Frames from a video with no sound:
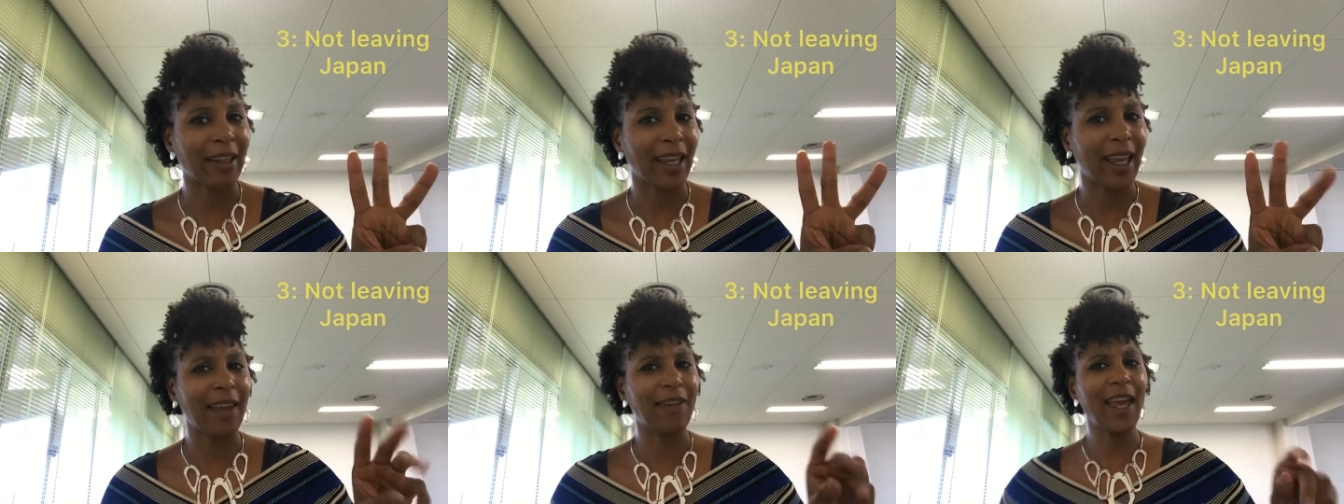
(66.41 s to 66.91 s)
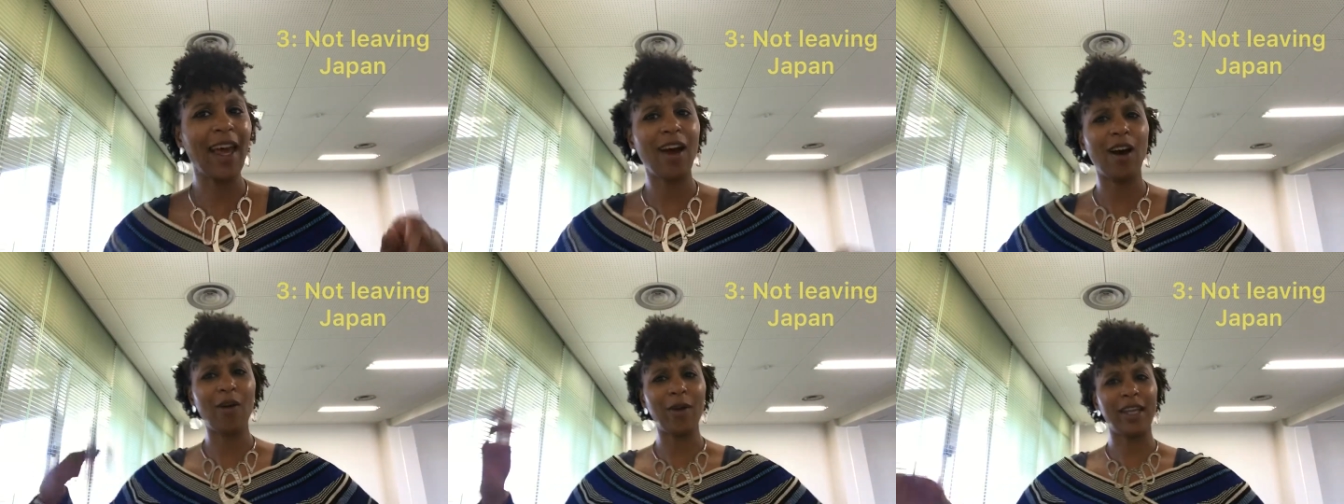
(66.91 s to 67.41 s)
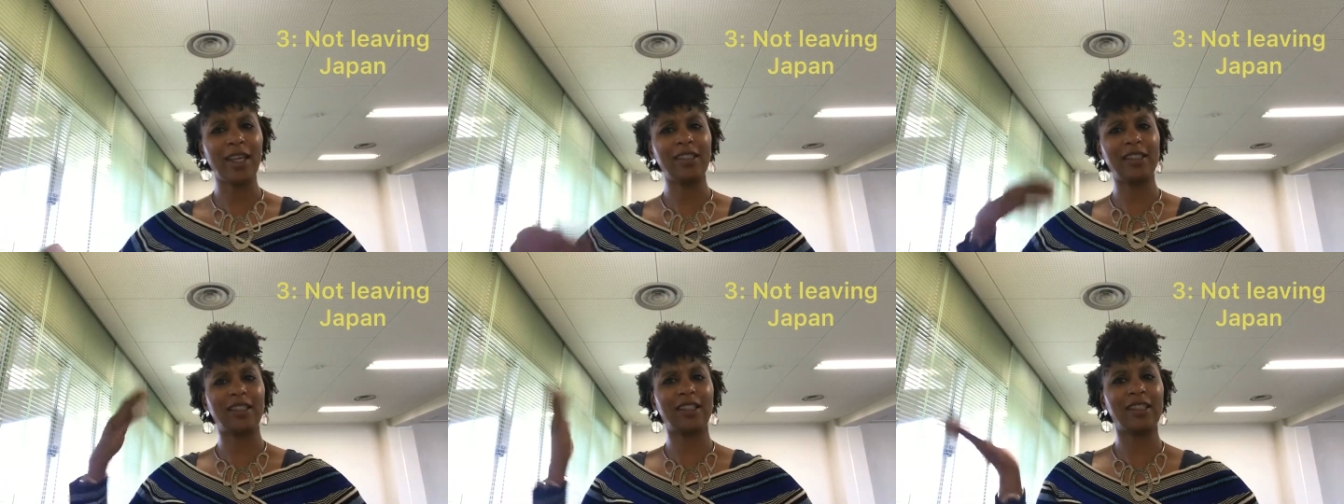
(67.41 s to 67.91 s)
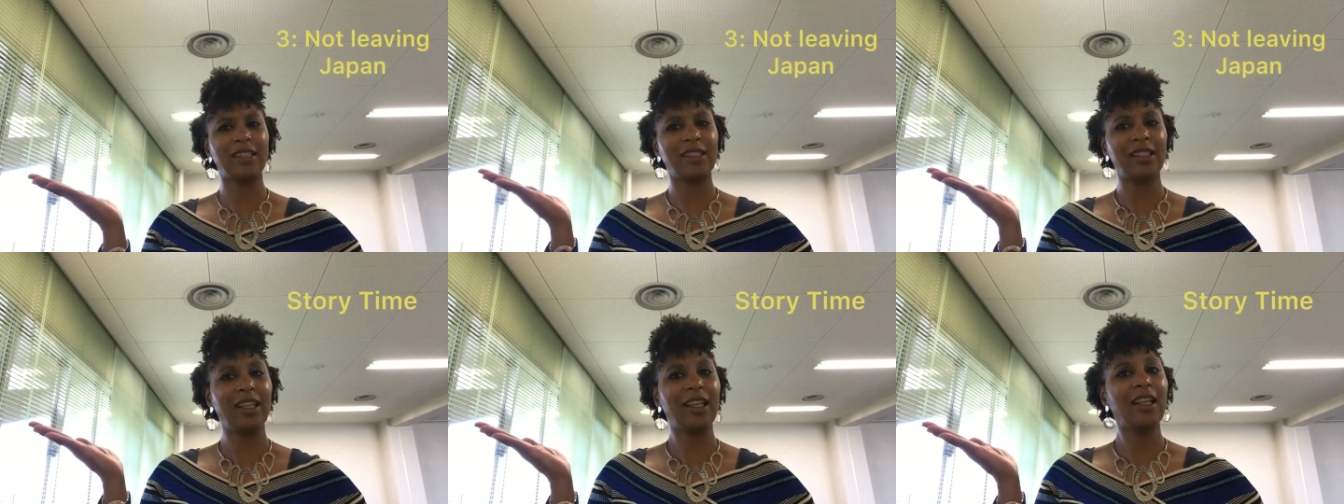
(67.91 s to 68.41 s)
And now it's
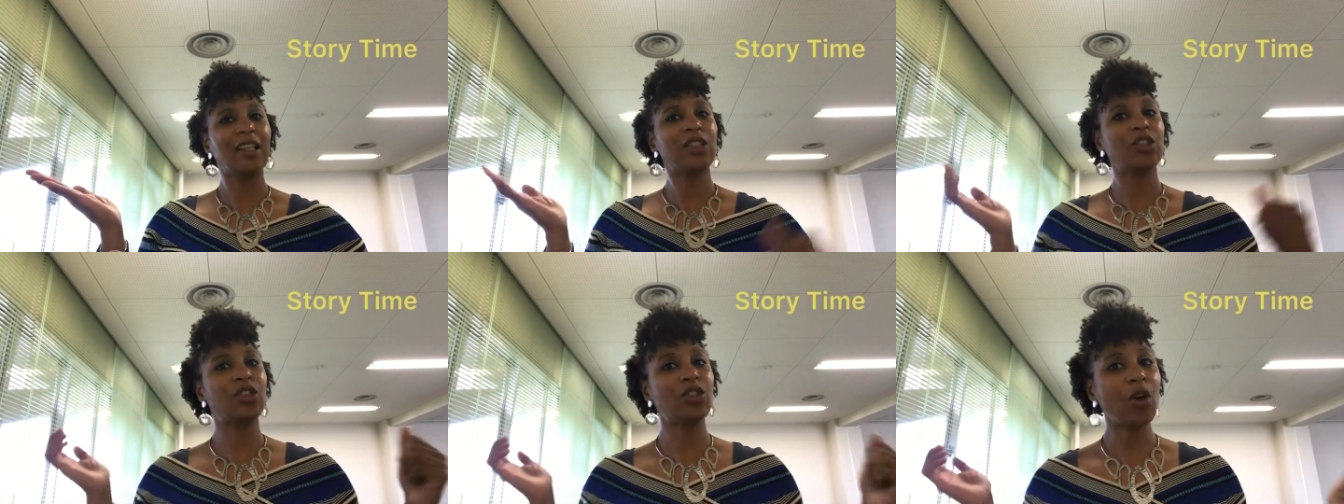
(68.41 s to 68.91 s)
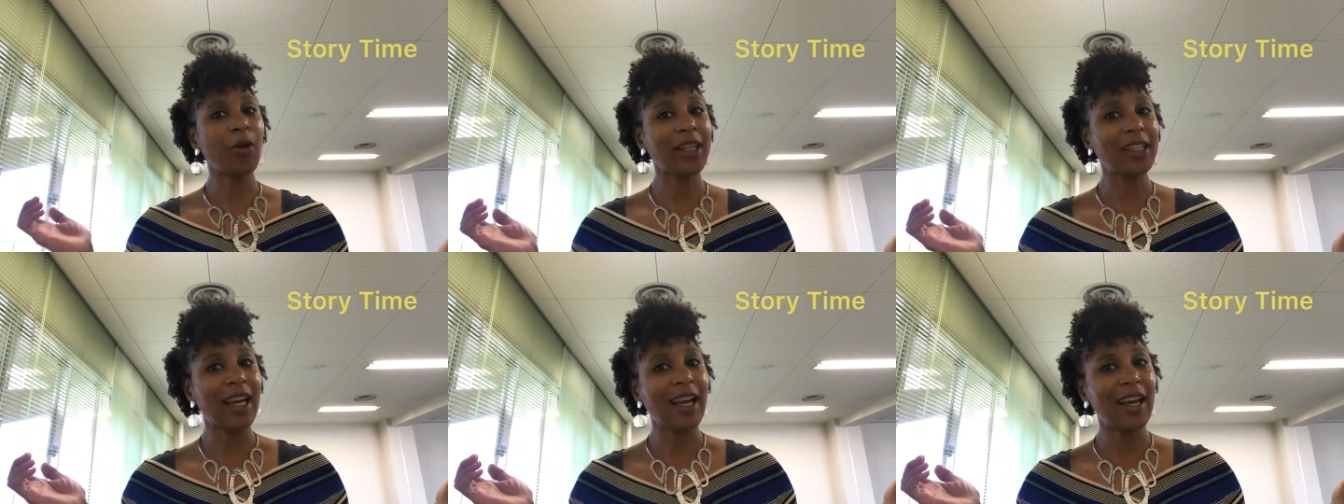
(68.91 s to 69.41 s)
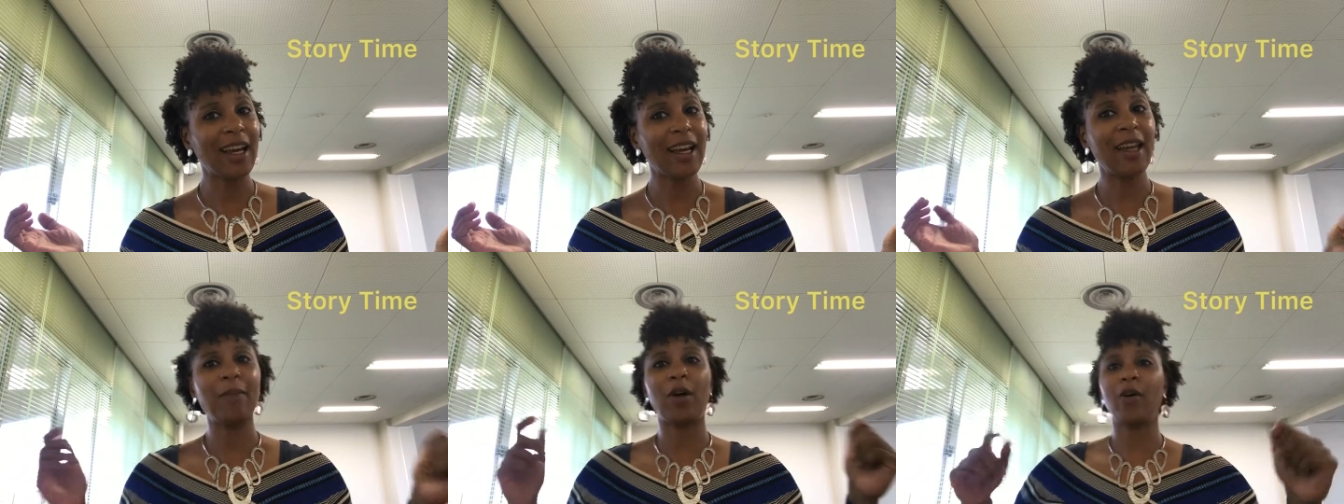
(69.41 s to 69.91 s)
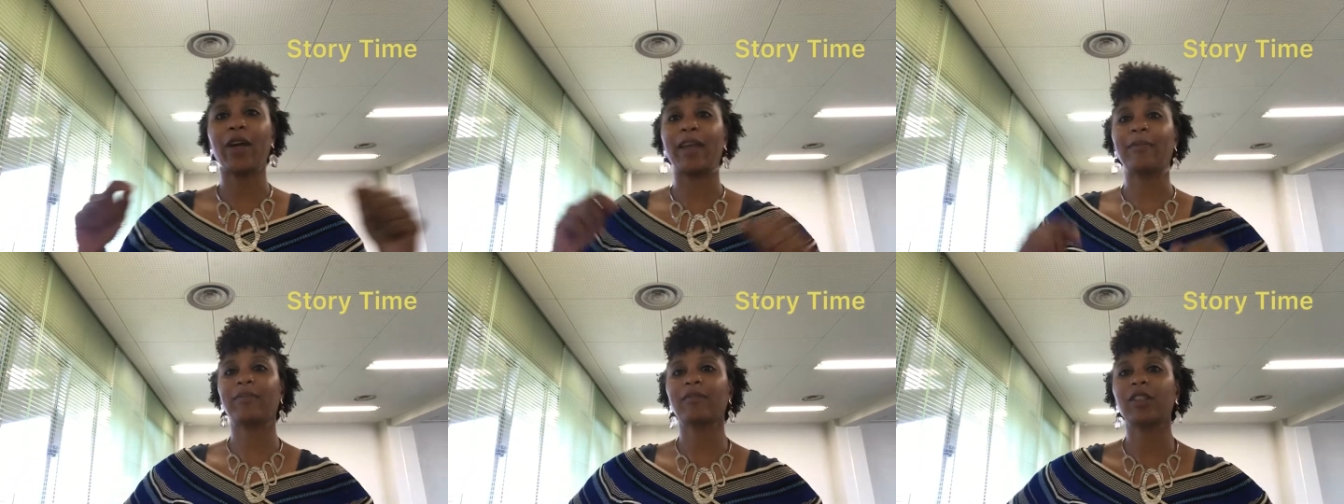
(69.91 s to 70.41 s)
story time.
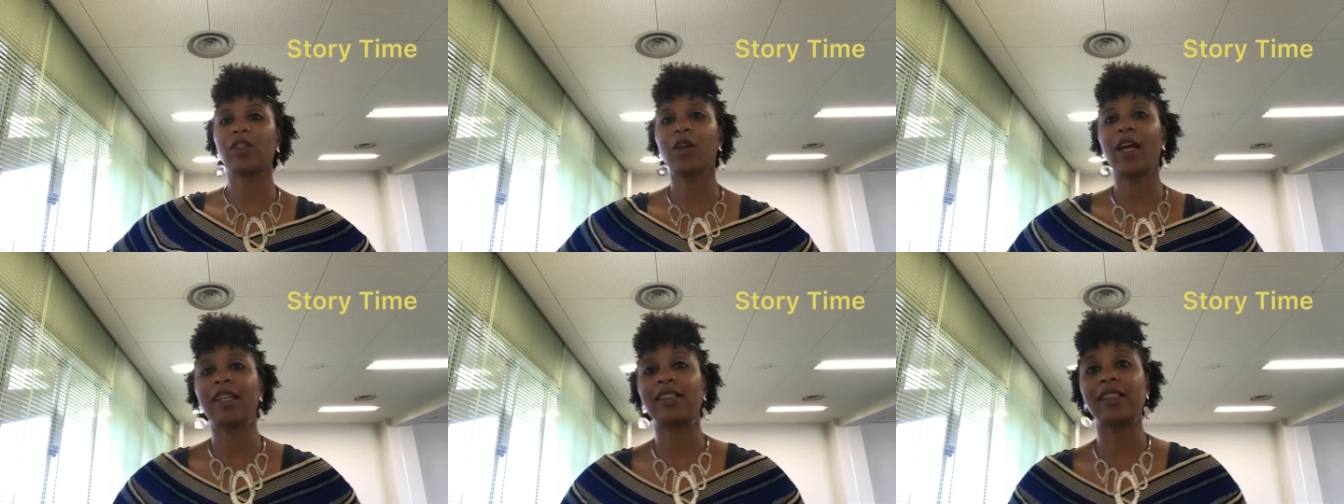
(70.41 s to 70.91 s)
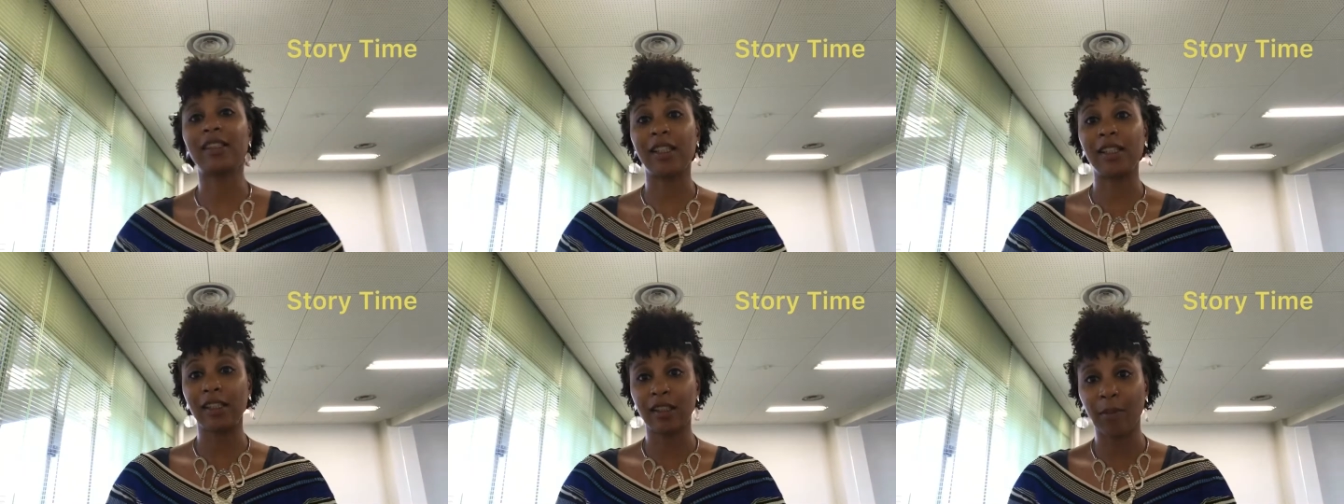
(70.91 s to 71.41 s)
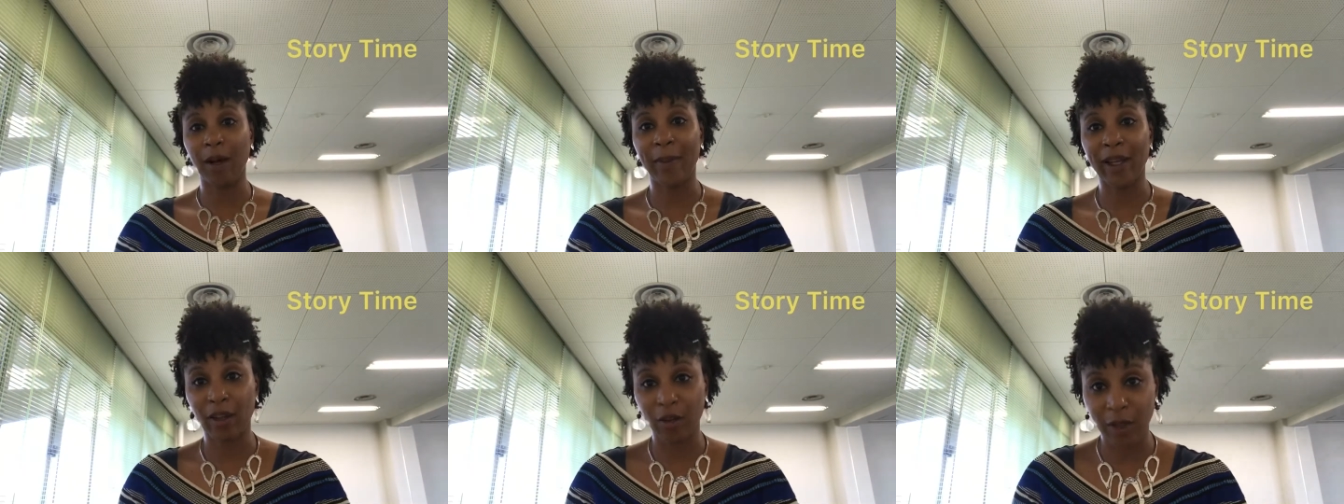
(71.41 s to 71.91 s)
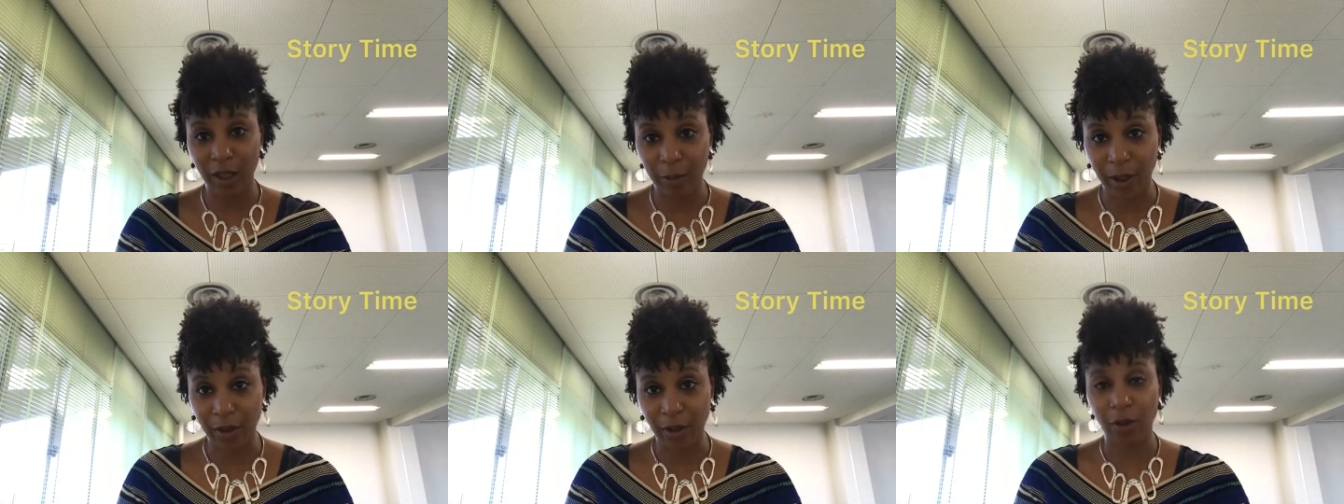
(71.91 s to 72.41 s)
Okay, so guys, this is about my Korean
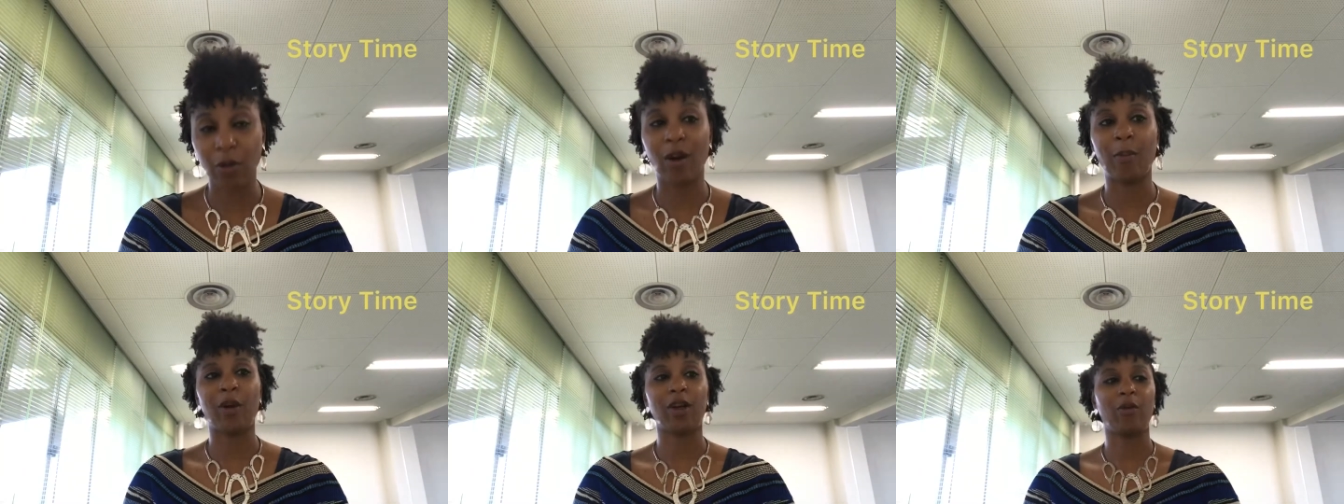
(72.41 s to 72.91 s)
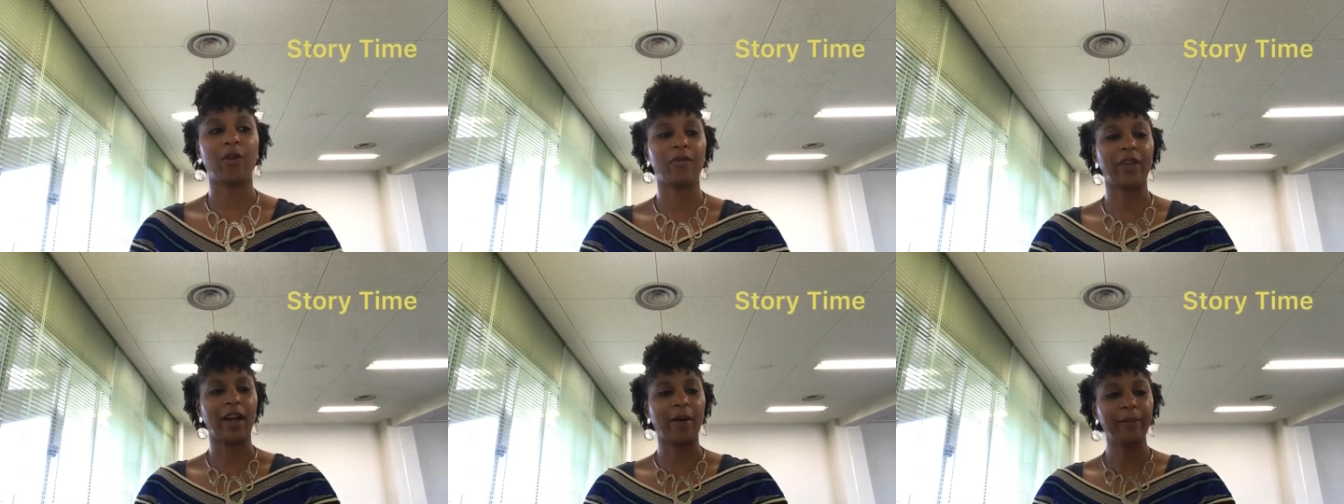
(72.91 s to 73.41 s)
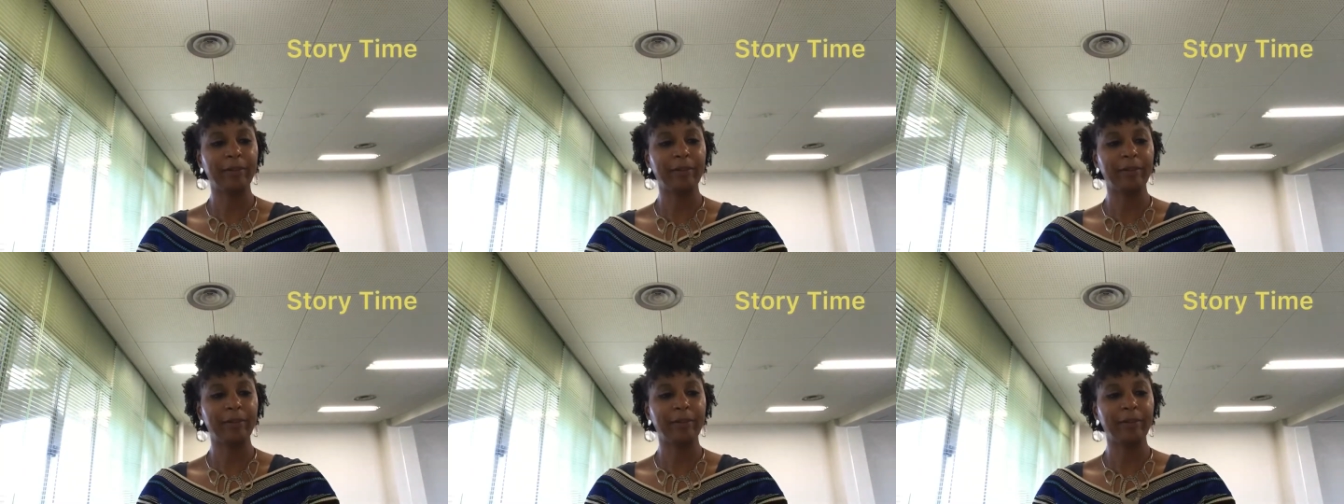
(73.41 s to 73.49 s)
mother who I'm working with now.